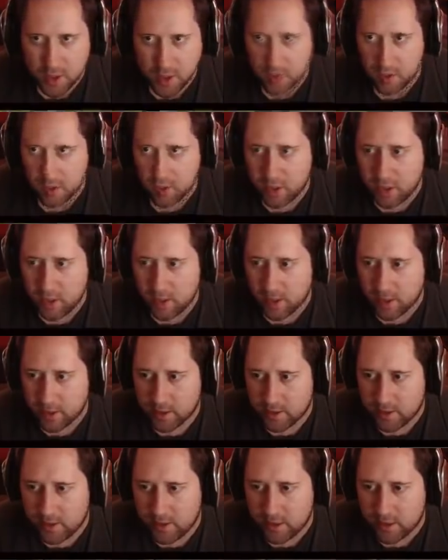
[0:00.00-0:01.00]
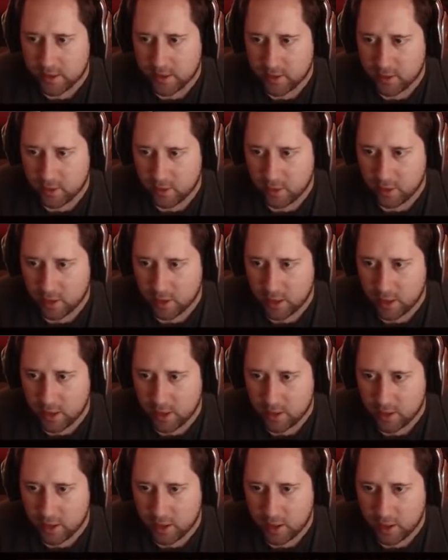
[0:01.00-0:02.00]
so I need like Dixon
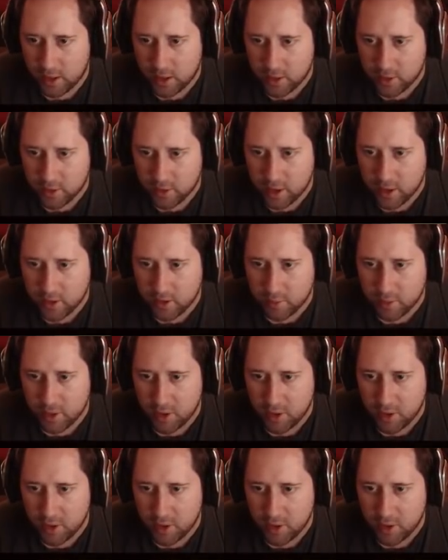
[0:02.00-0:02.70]
and Huntsman